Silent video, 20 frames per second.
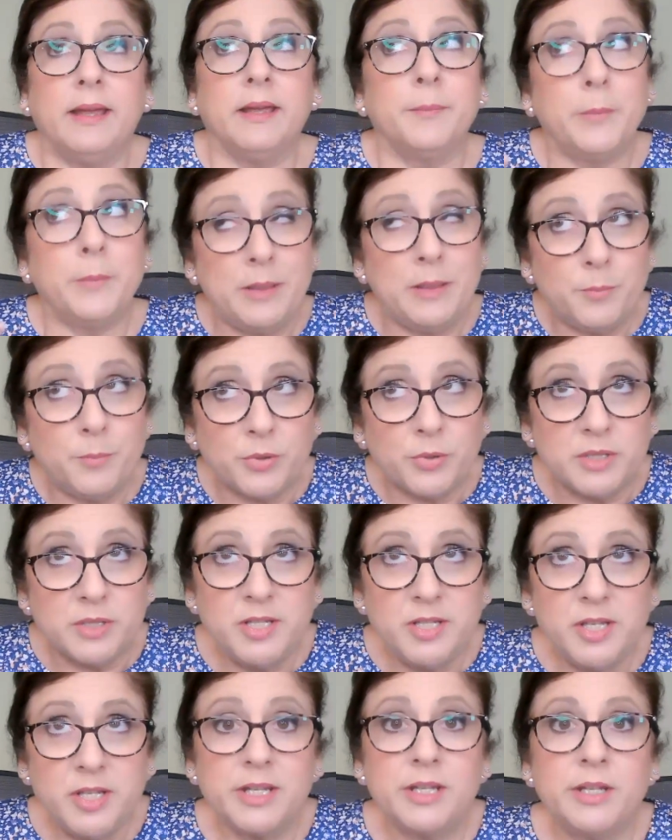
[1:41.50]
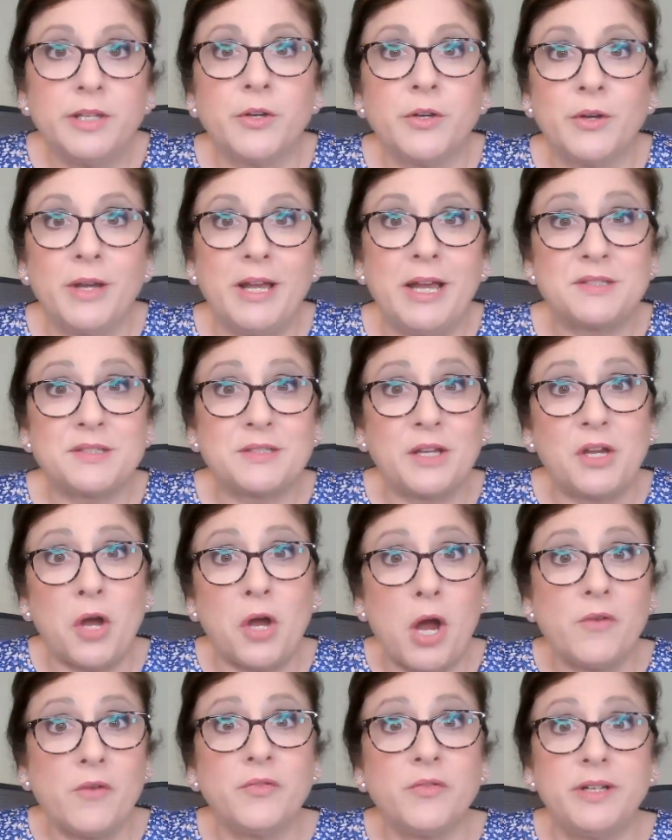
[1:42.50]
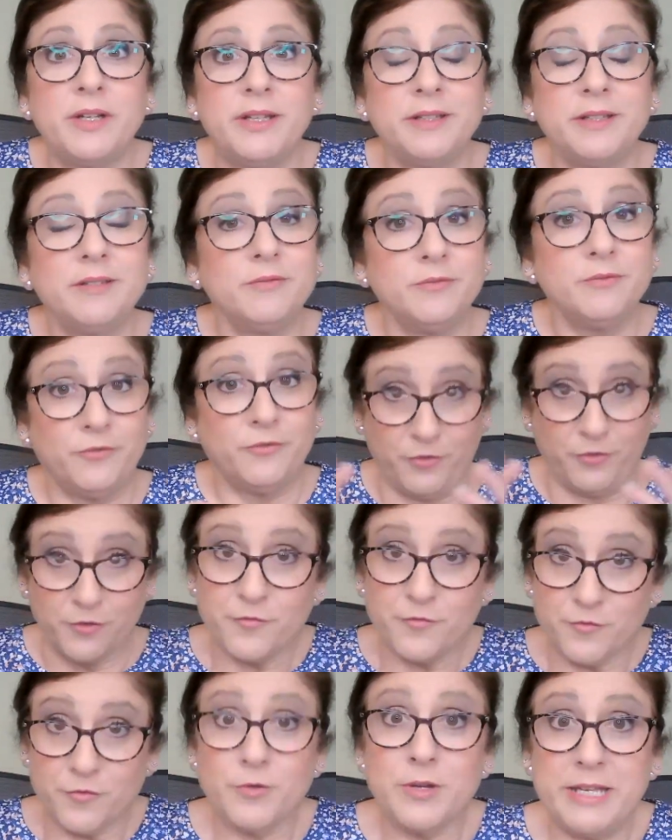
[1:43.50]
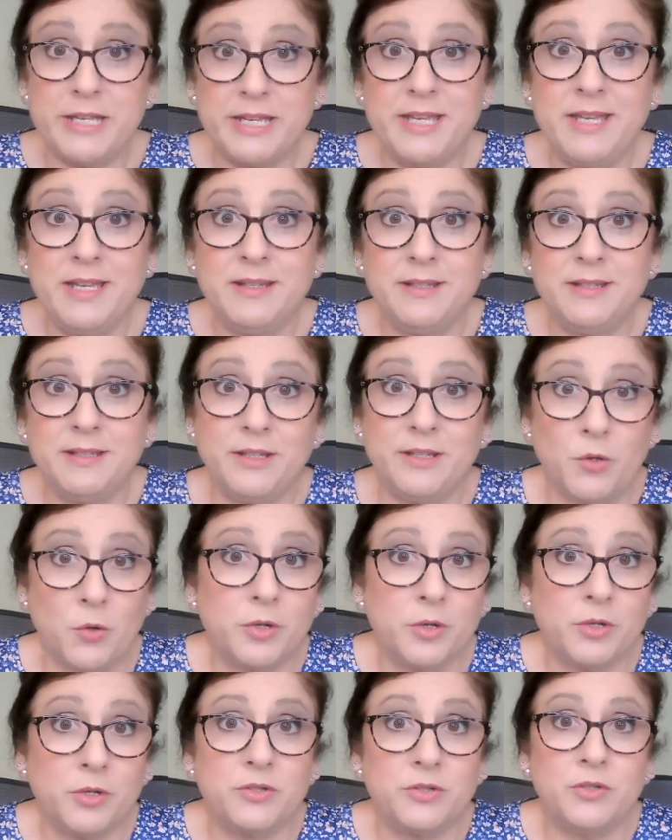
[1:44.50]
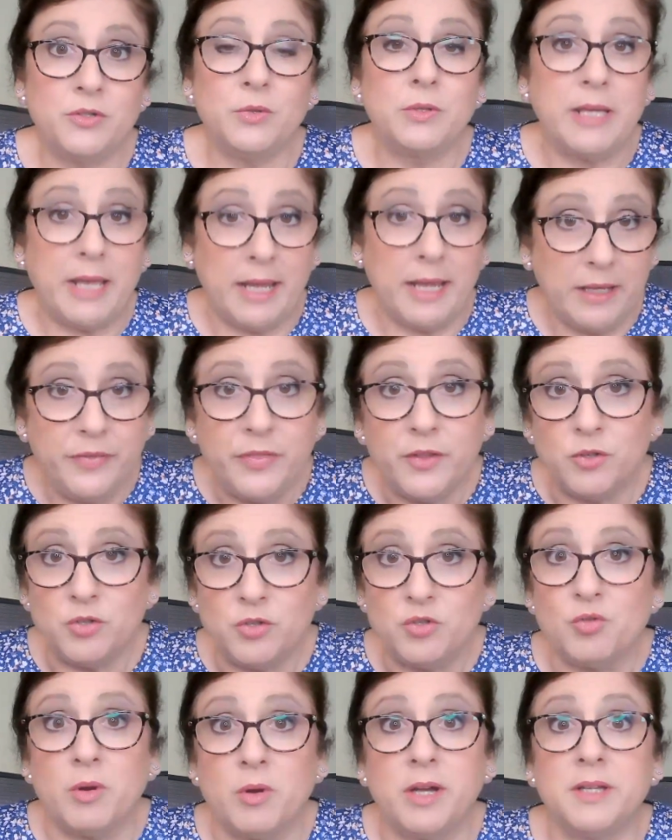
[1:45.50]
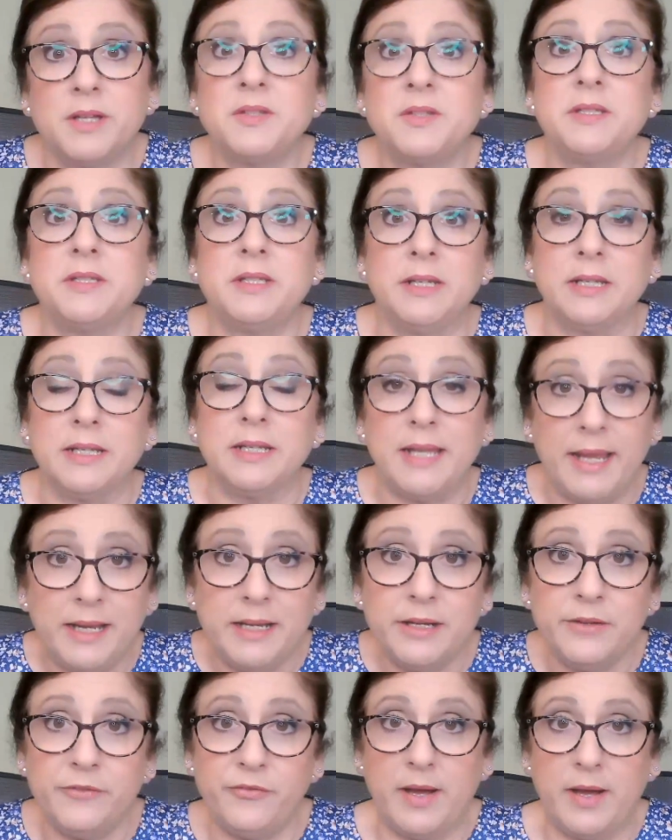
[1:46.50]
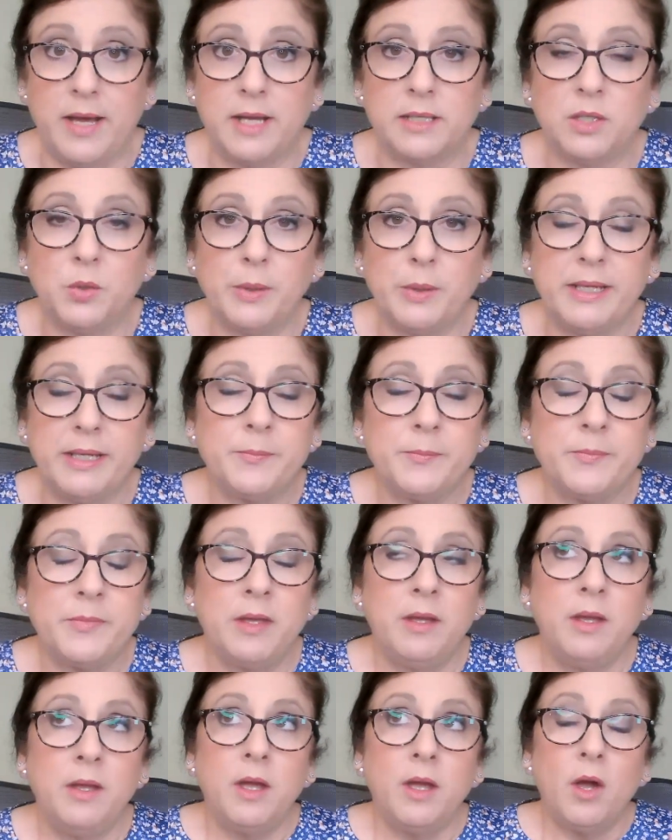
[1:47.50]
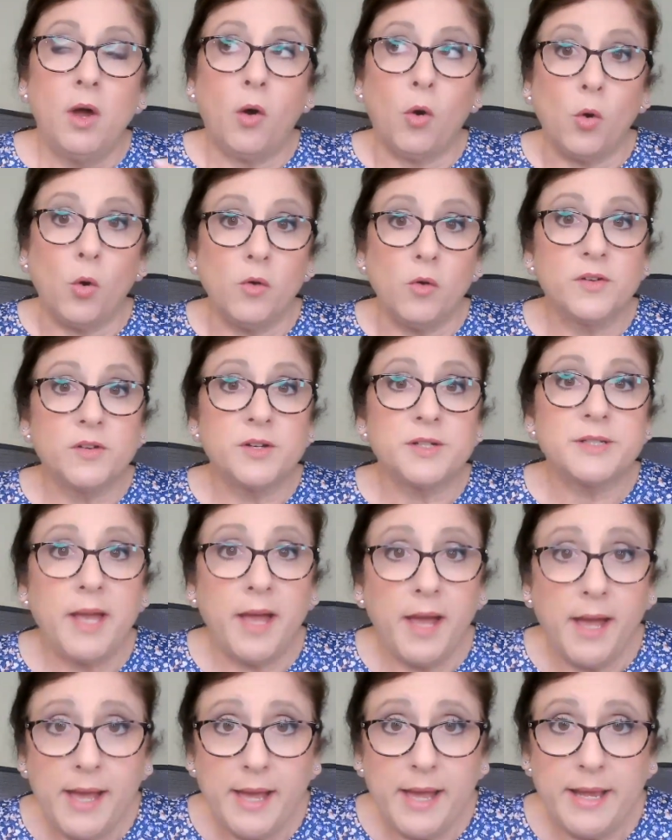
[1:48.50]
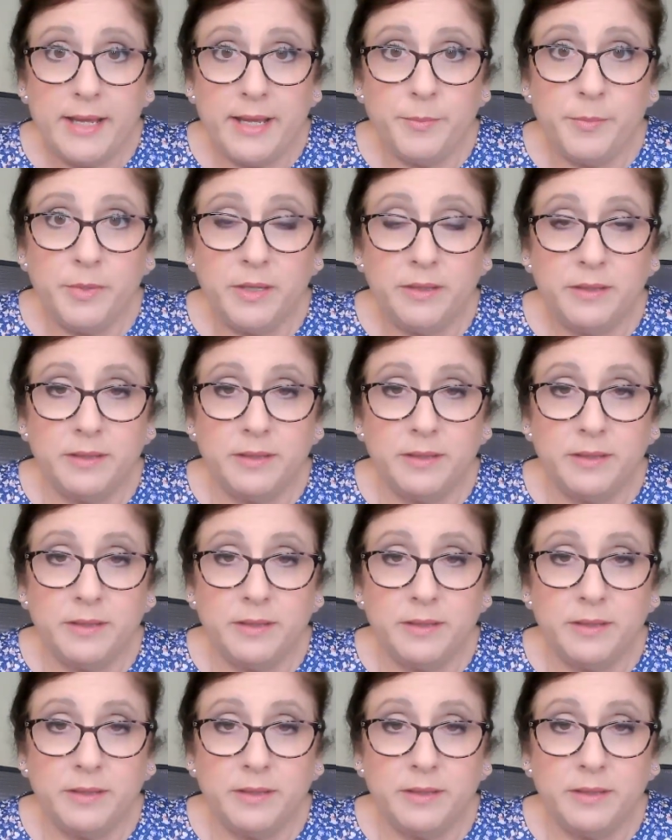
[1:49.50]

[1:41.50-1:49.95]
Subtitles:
In particular, as I offered it for free in order to gain their trust and gain a following, over time,